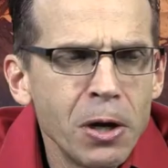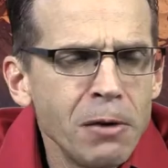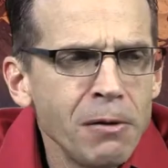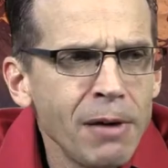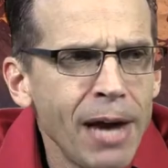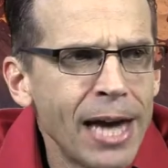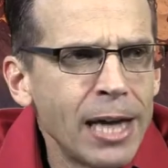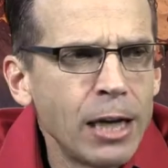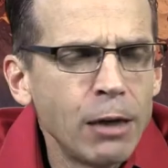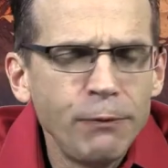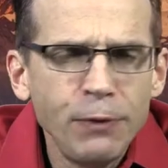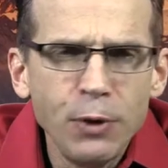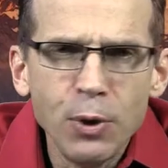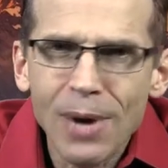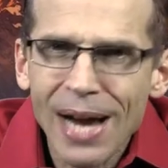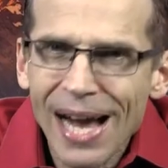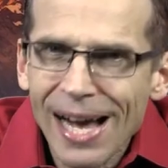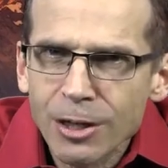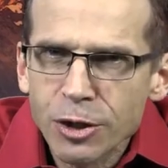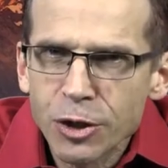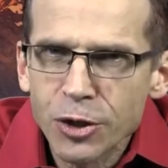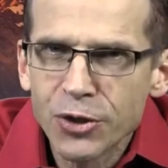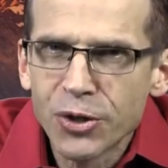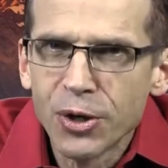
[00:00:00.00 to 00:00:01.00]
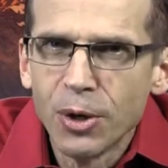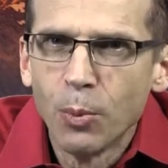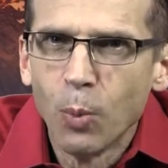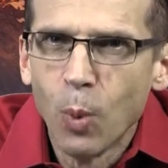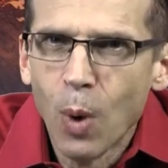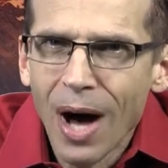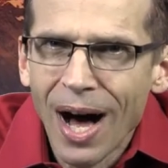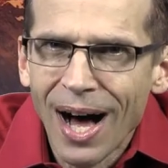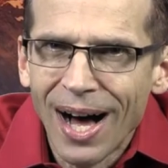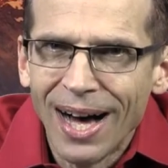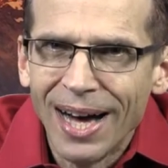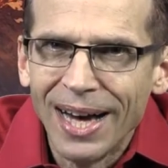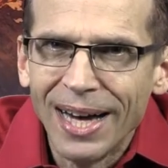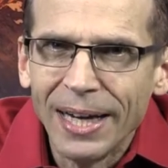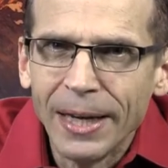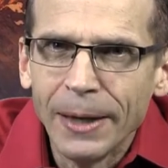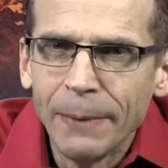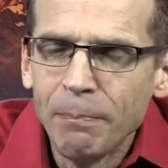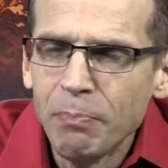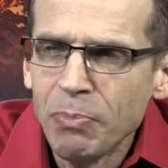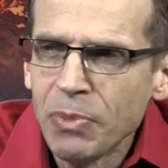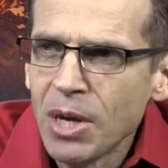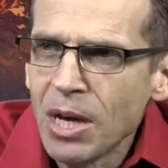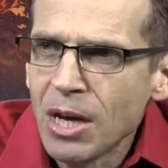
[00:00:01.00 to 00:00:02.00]
And if you ask them why,
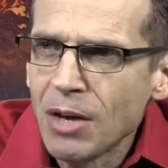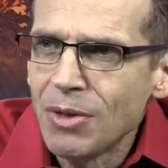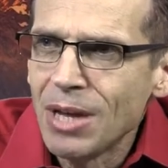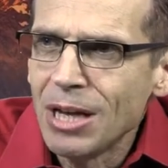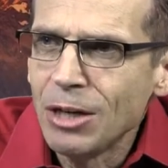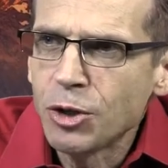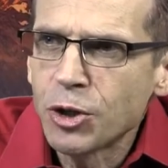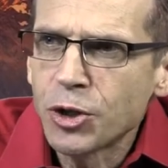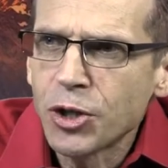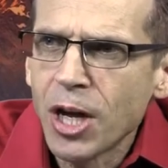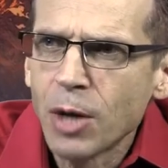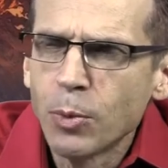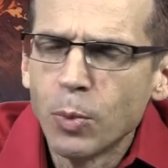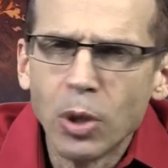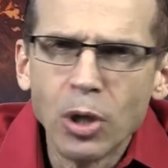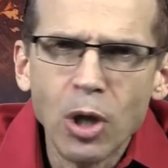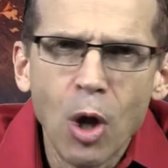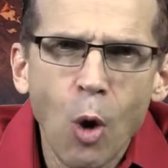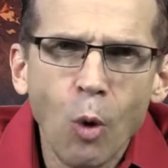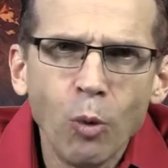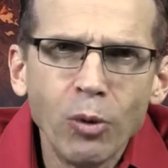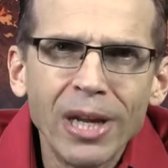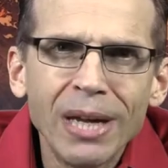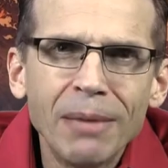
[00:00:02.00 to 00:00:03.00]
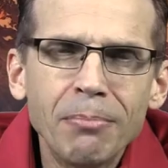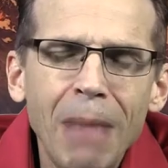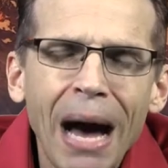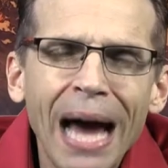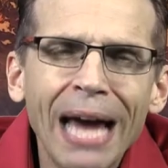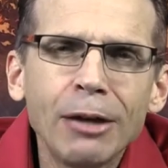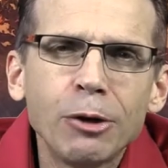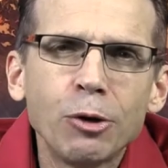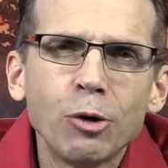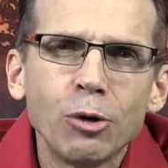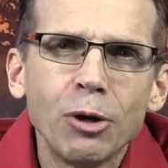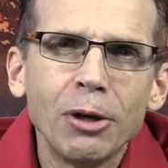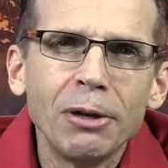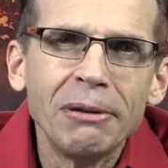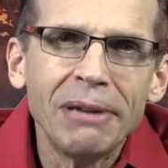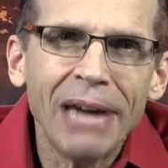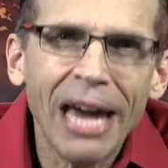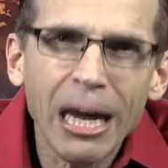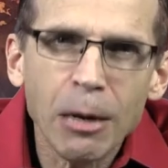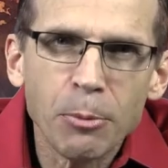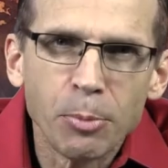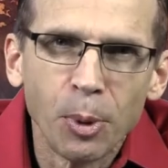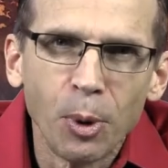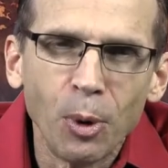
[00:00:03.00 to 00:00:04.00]
they say, well, only Michael and
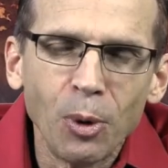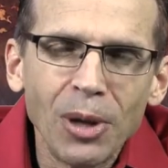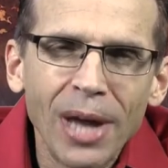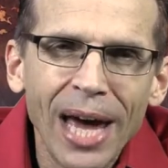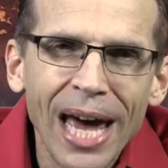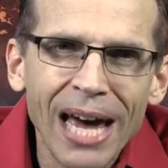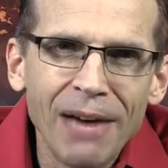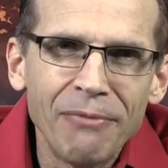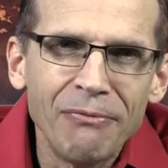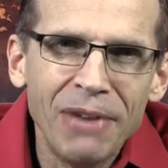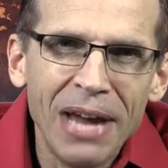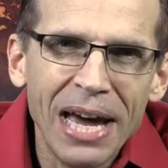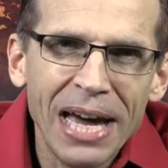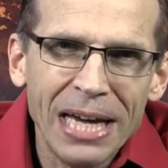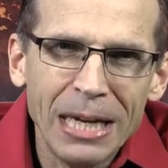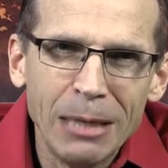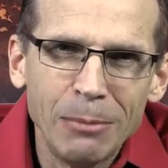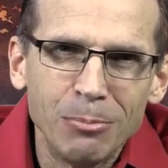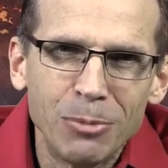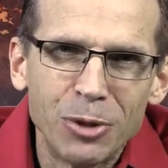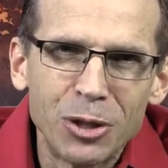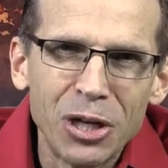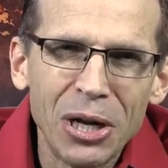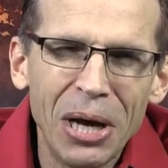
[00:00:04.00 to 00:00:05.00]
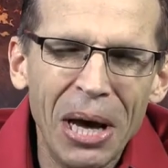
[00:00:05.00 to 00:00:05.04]
Gabriel have names.